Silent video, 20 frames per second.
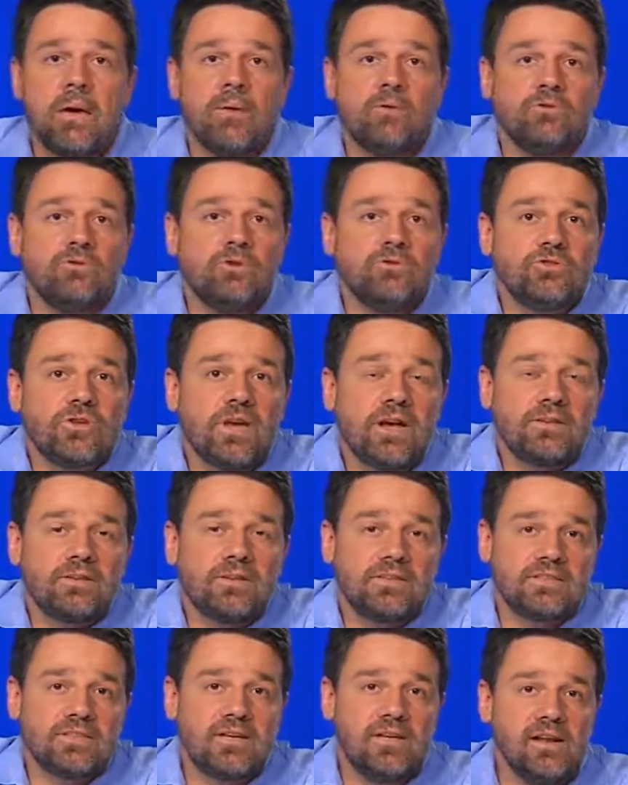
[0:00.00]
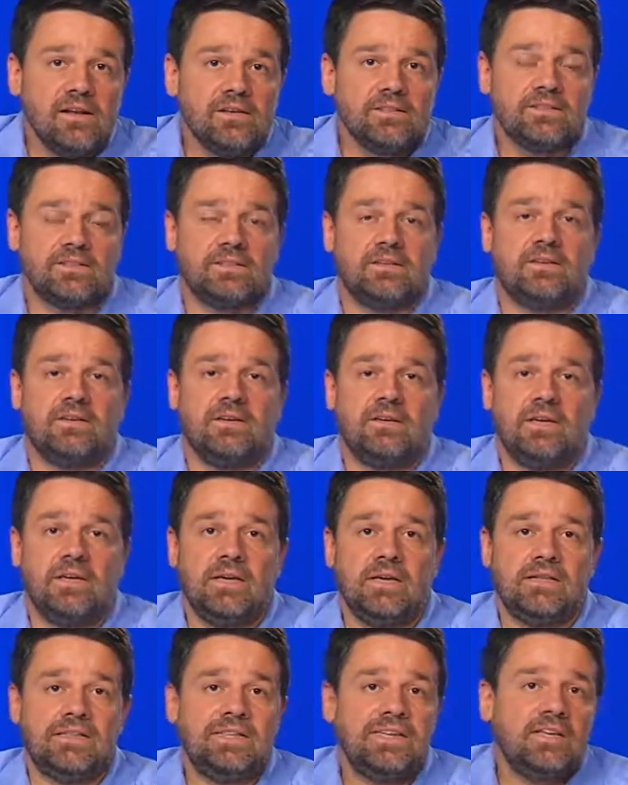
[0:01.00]
Those are the skills
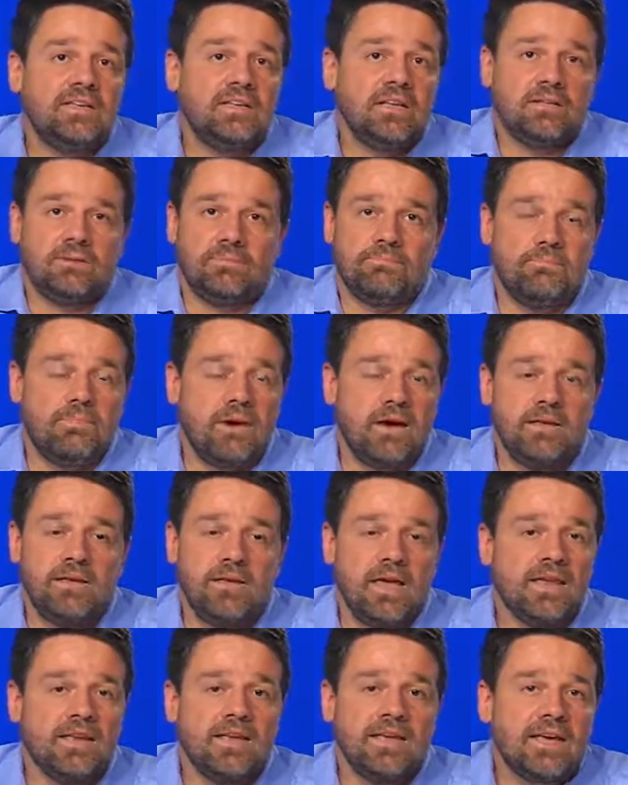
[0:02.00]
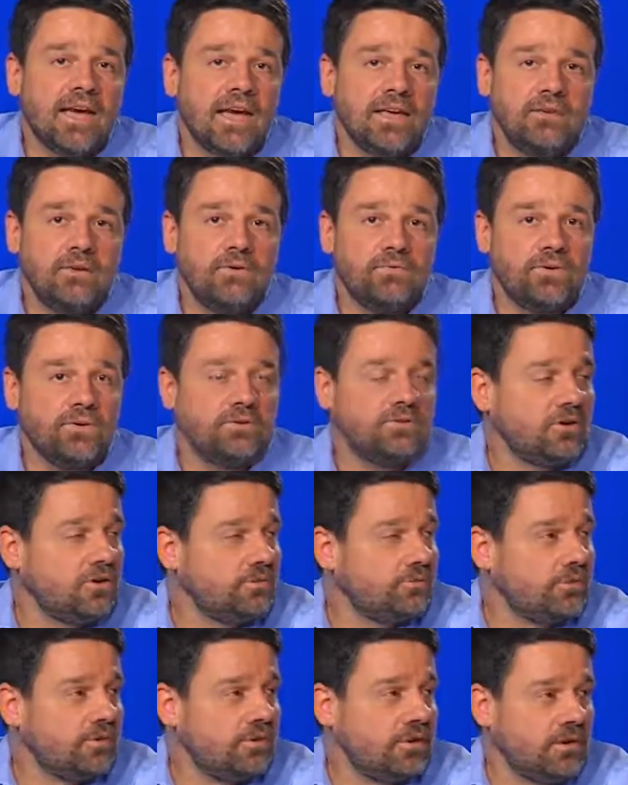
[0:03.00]
needed by any kind of
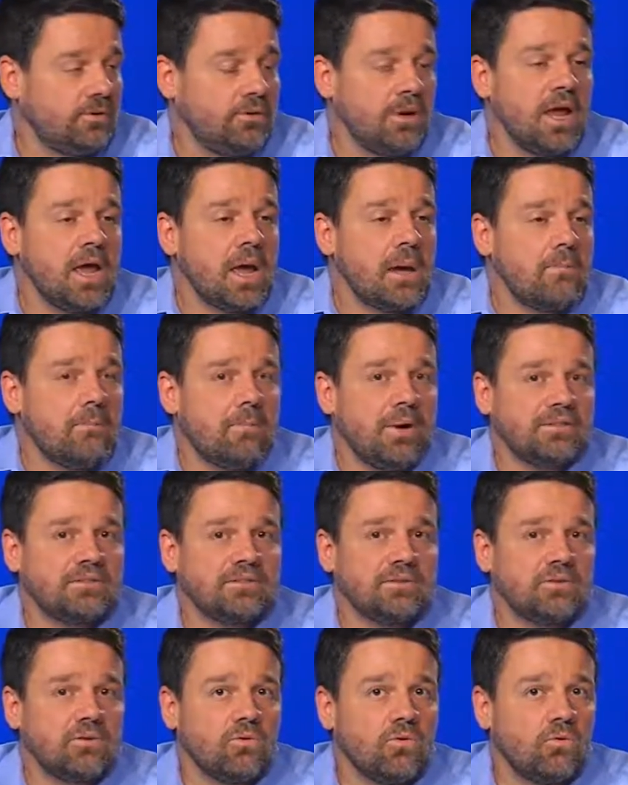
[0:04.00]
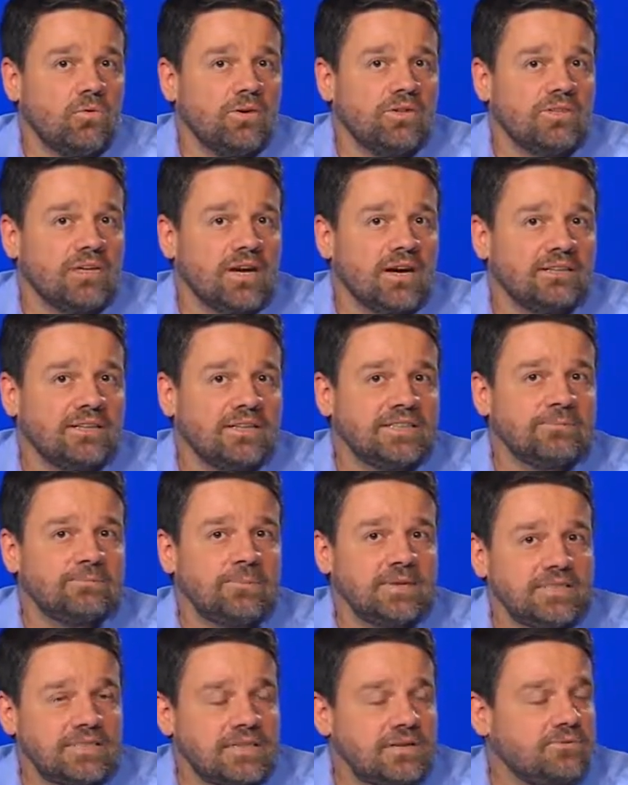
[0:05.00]
entrepreneur. But which are the
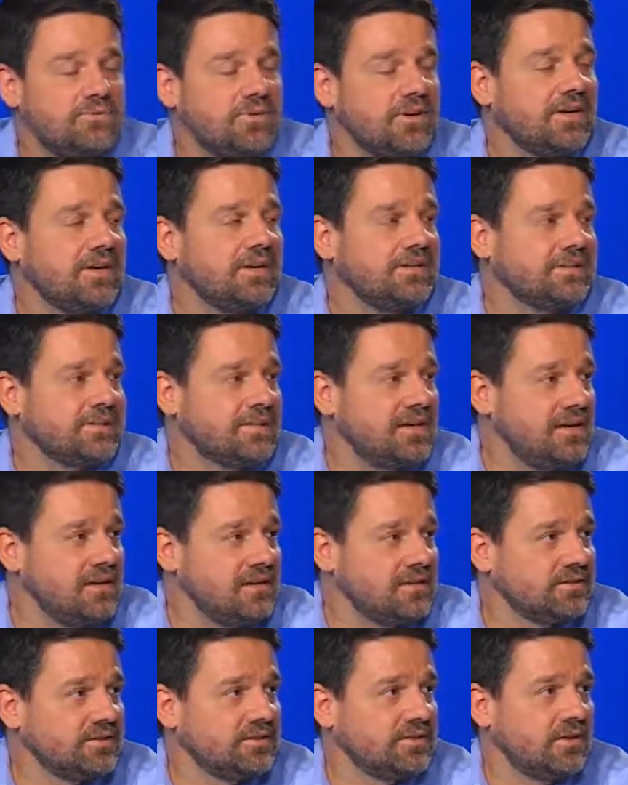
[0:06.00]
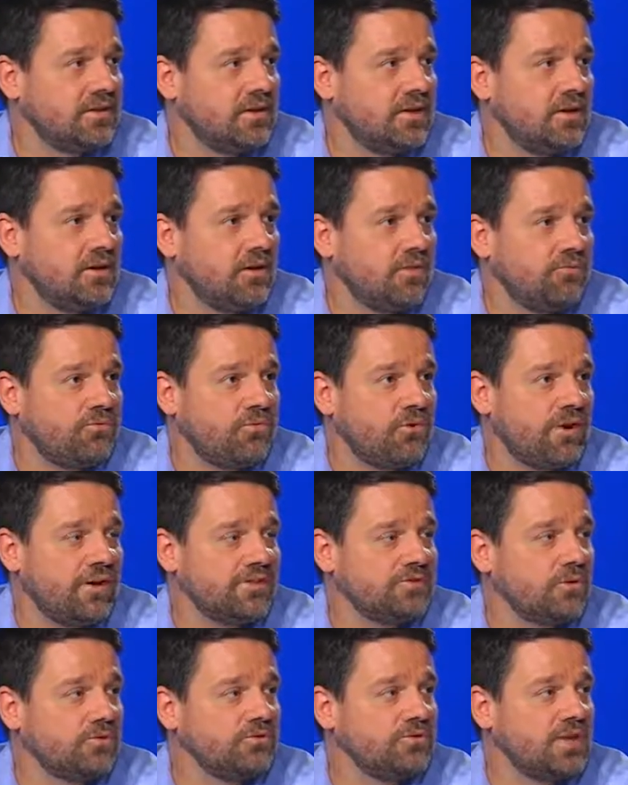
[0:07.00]
specific skills for a
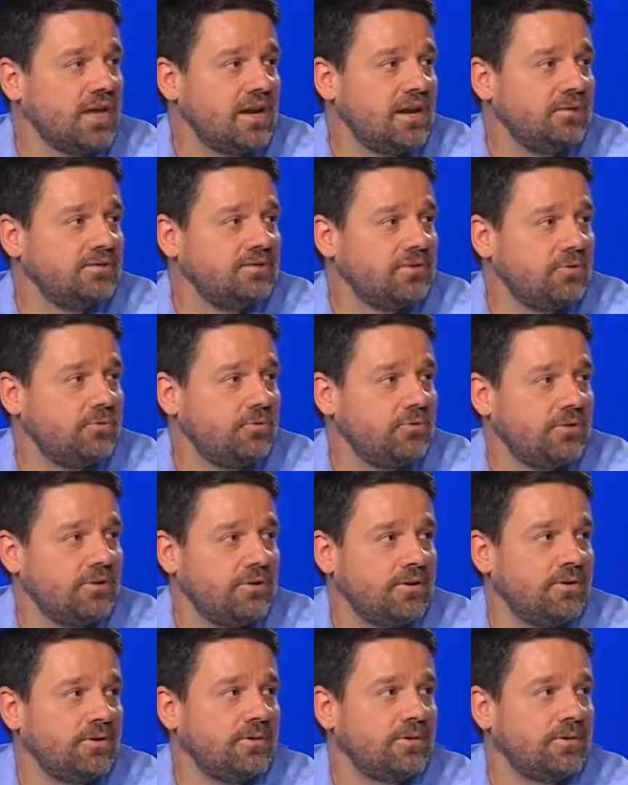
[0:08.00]
social entrepreneur?